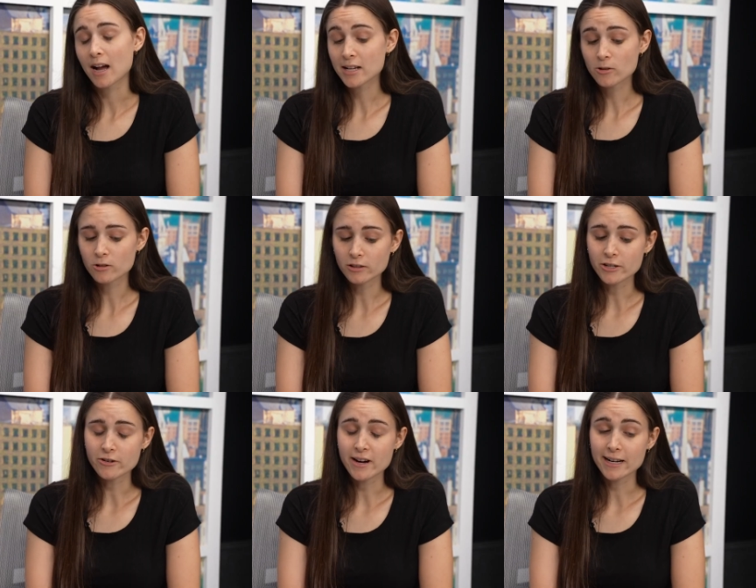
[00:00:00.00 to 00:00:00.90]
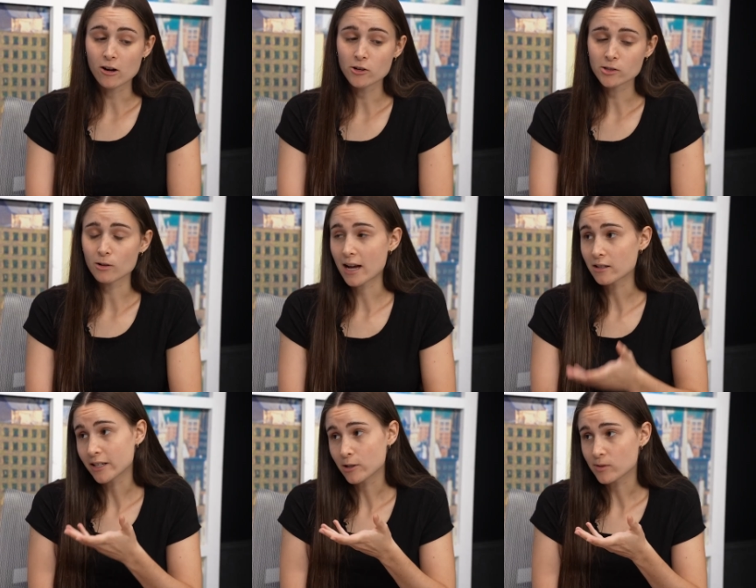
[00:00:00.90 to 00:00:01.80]
I totally agree. And also,
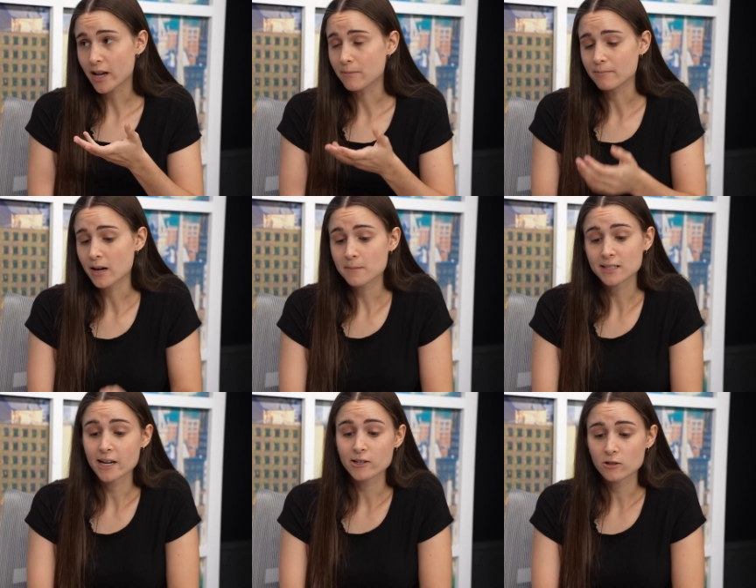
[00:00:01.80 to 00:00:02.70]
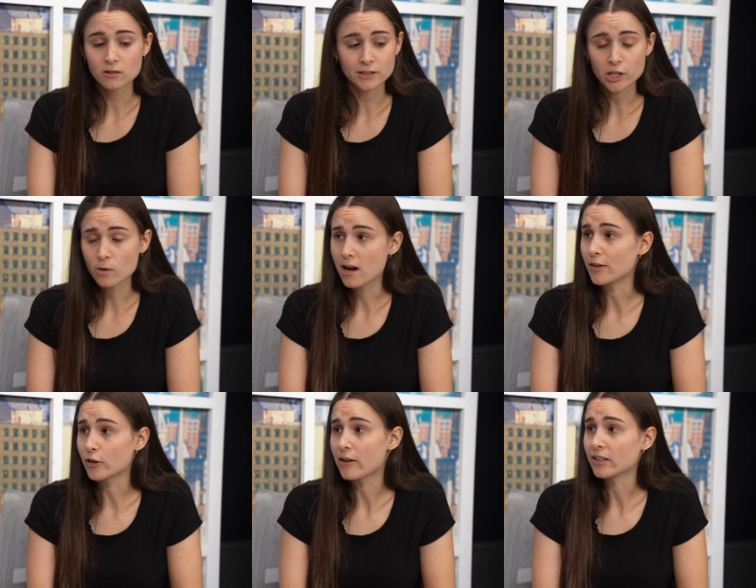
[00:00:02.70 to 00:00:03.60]
like you said, Mike Daniel and Tua have a
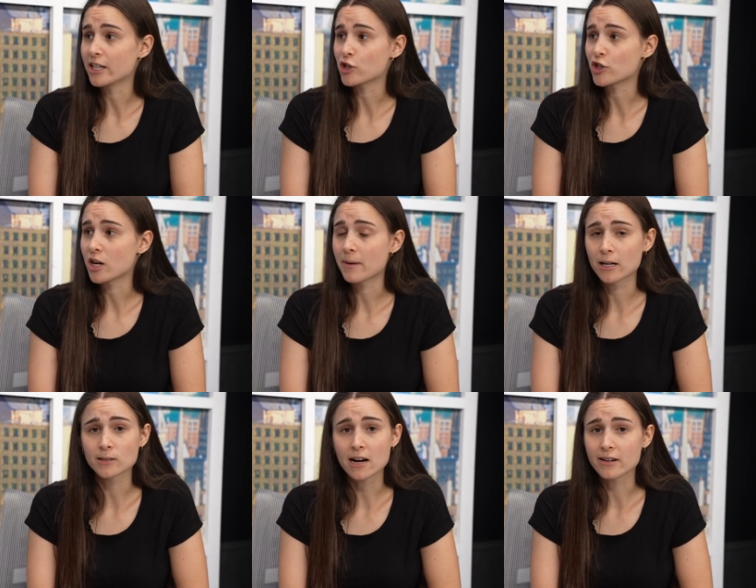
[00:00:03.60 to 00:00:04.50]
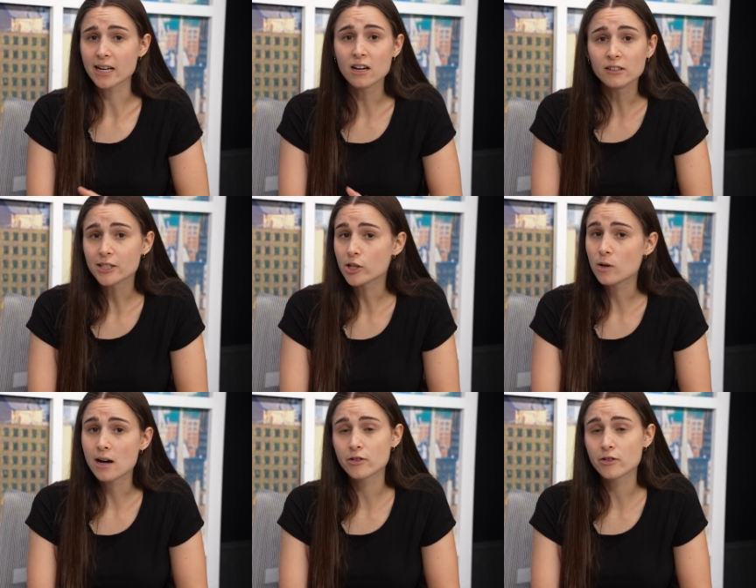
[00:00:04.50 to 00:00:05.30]
great relationship. I know Tyreek Hill and Tua have a